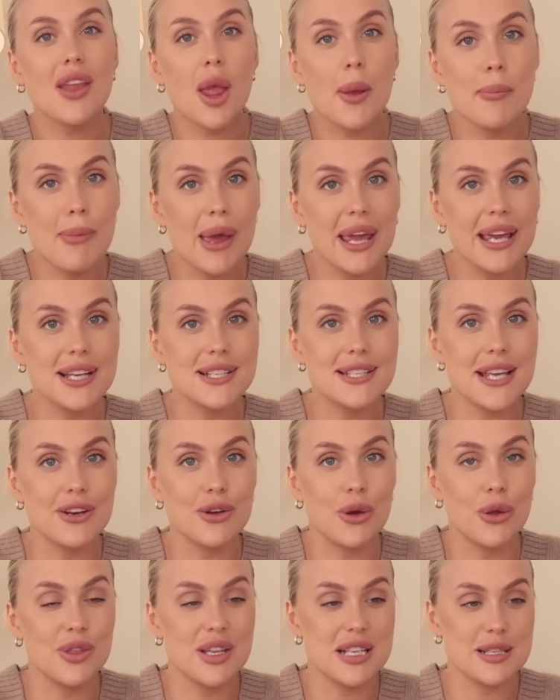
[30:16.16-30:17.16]
make a
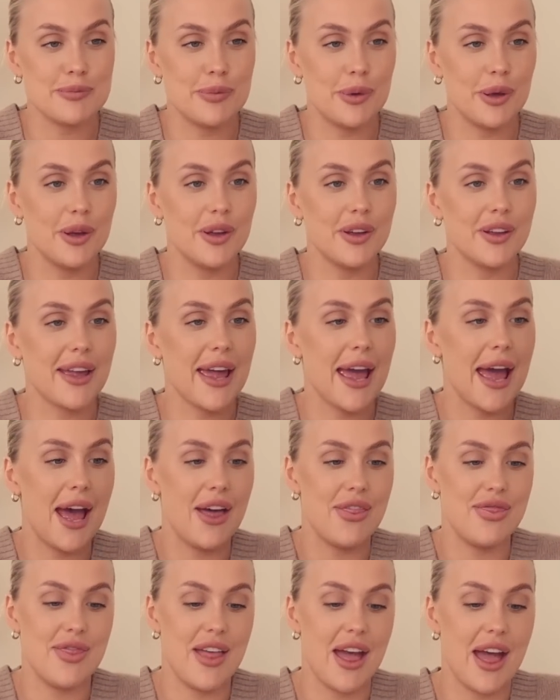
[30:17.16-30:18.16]
dent on this book,
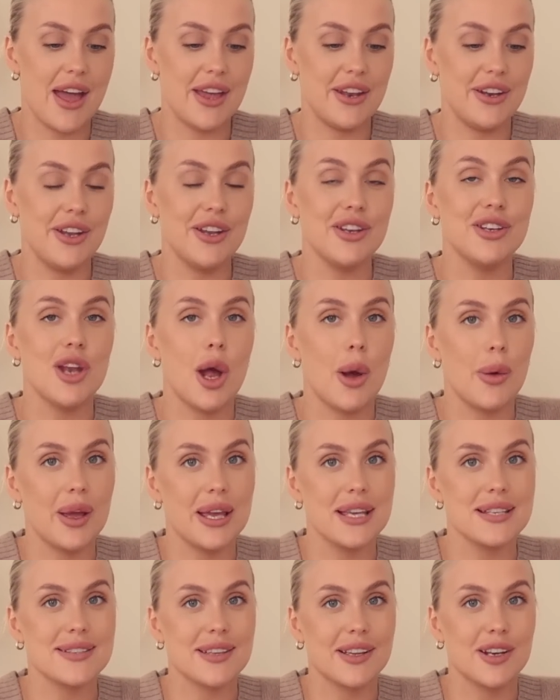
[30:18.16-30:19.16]
and then Noah
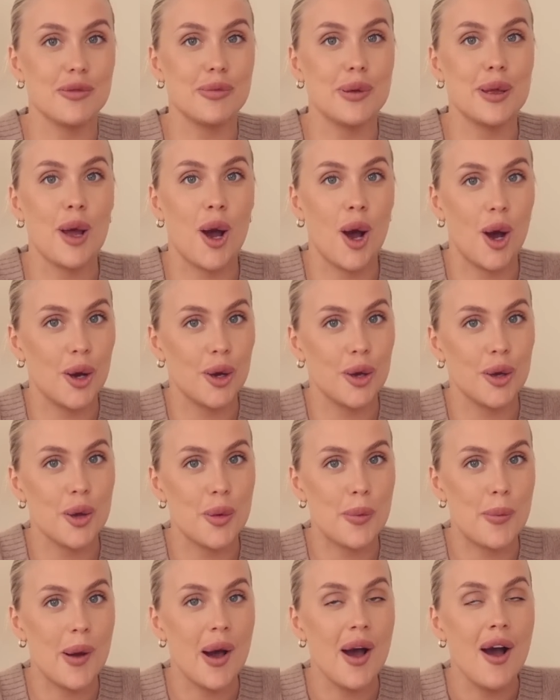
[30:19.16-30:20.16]
is going to be
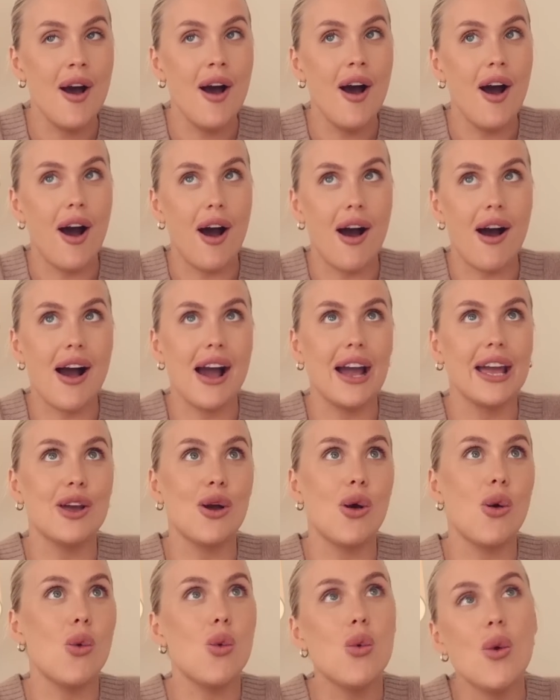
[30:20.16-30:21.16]
home.
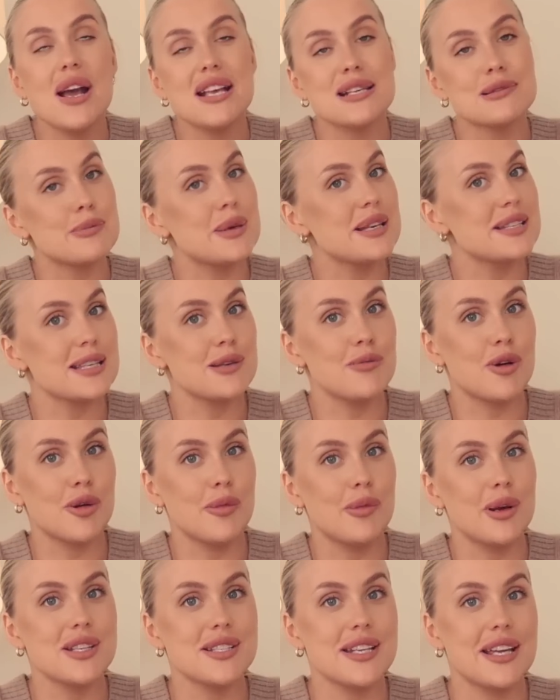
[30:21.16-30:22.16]
I always miss him on a
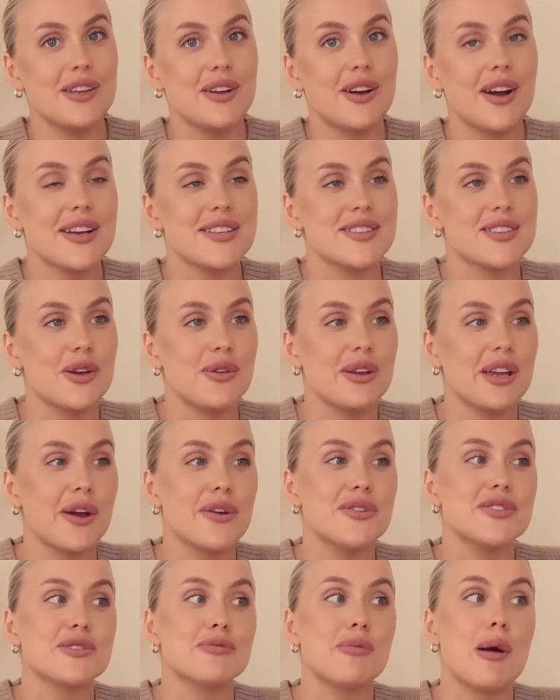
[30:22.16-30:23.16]
Monday. You guys know he
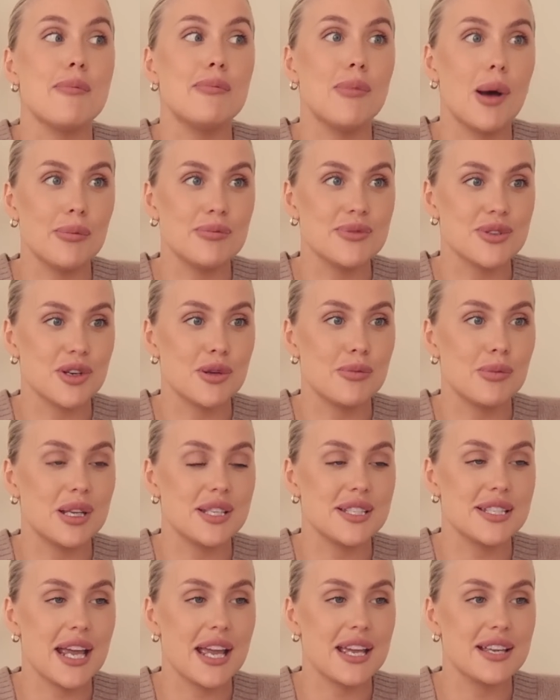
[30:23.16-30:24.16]
goes to my mum's on a
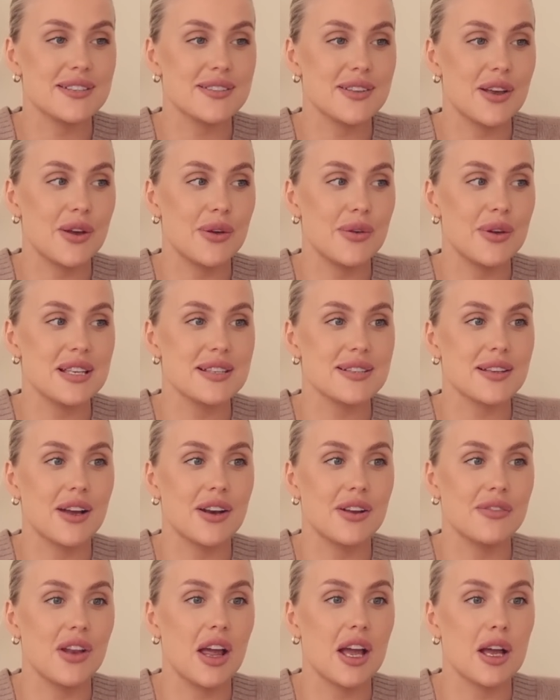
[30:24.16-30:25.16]
Monday, so it's
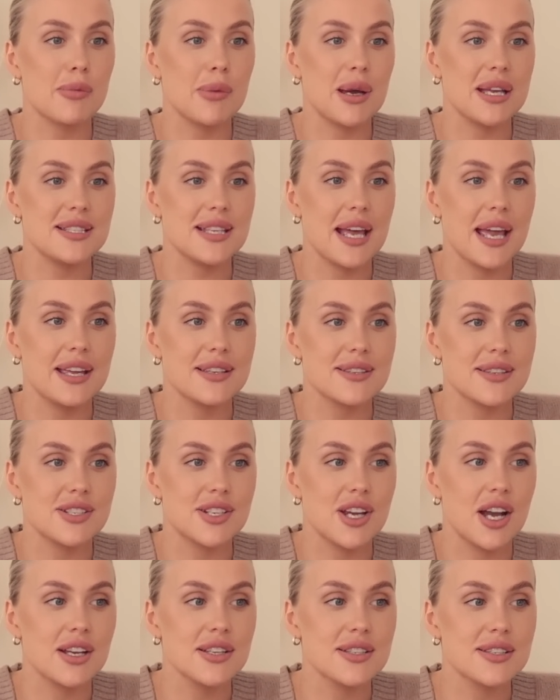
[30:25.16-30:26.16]
kind of like my day to
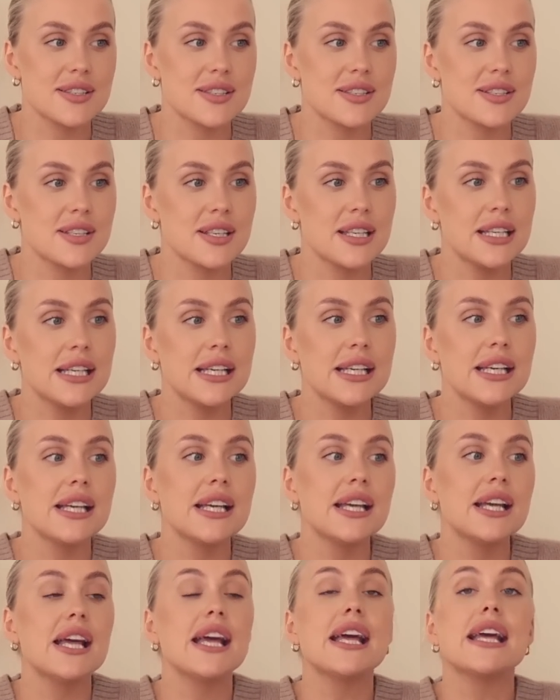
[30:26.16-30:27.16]
just
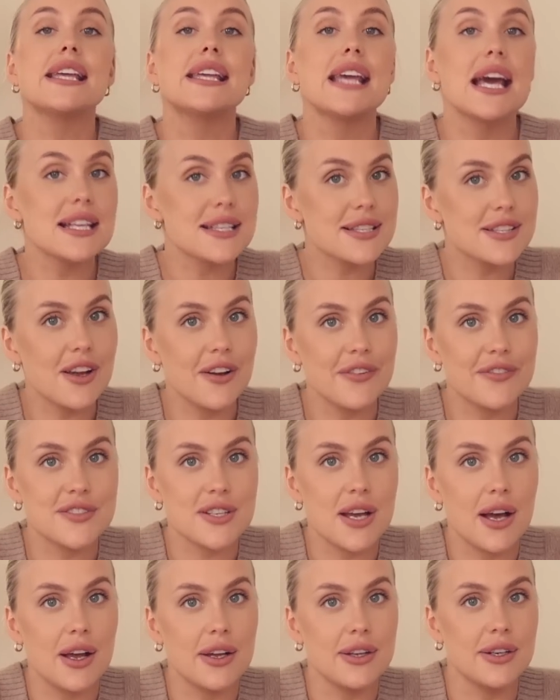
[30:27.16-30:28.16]
get stuff
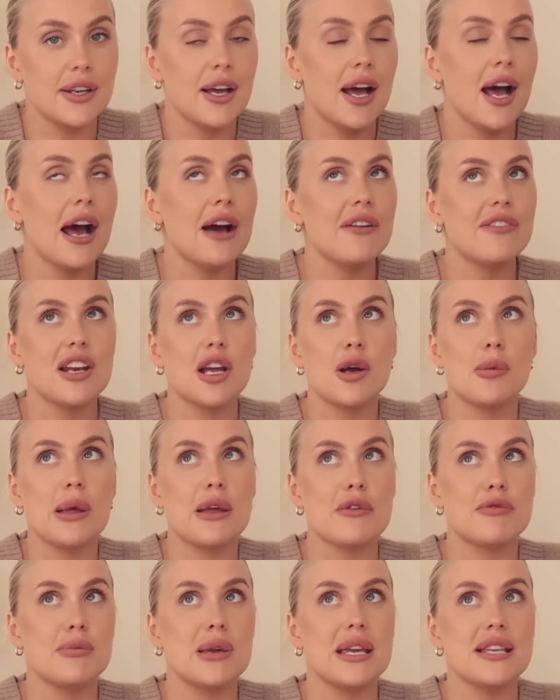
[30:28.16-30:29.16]
done, have a little bit
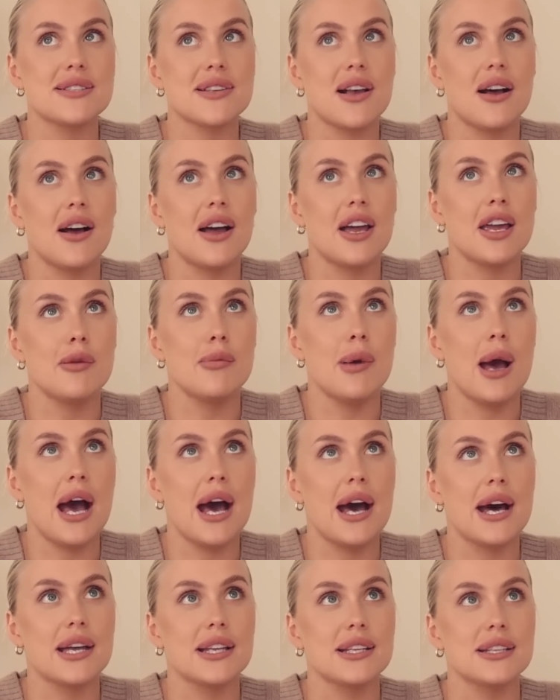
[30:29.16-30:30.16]
of me time,
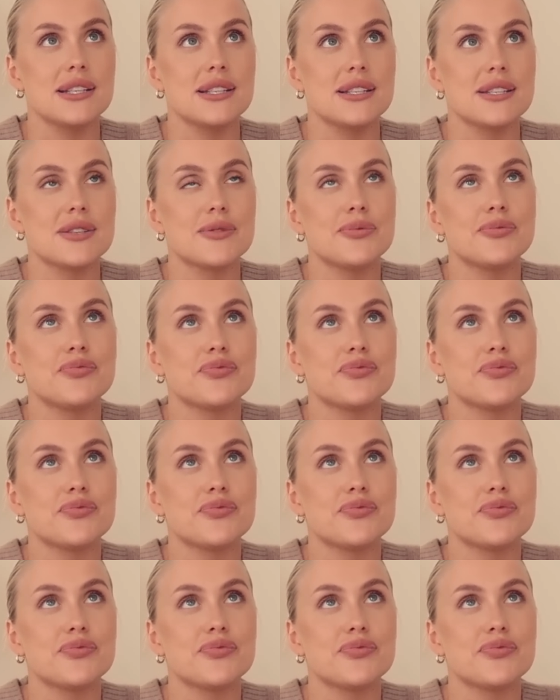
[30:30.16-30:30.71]
and